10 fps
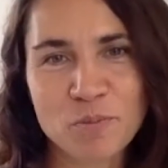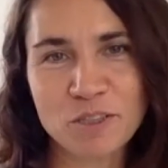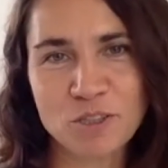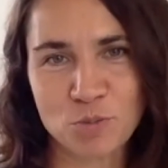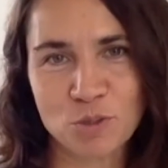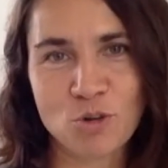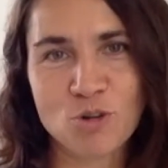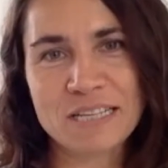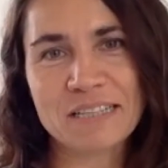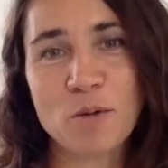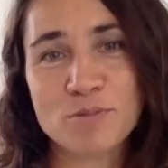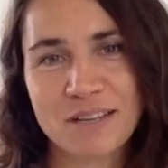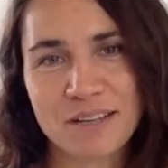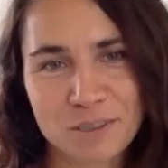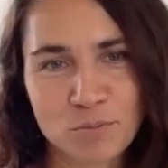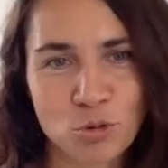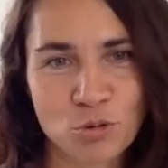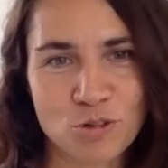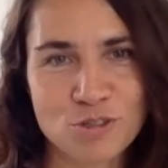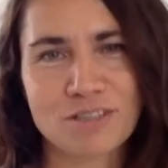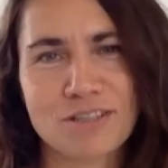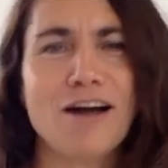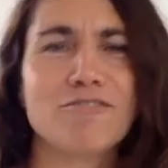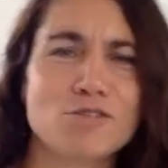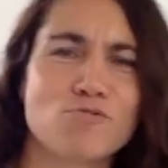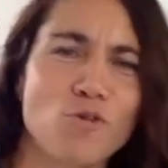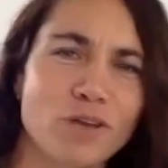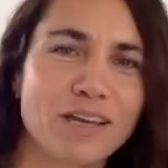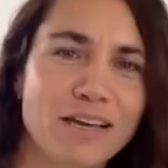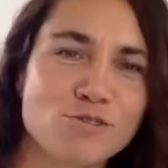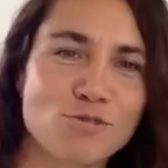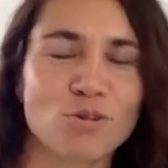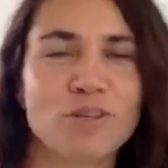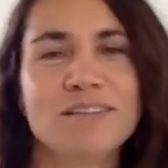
management course in Amsterdam University. I was working and so on.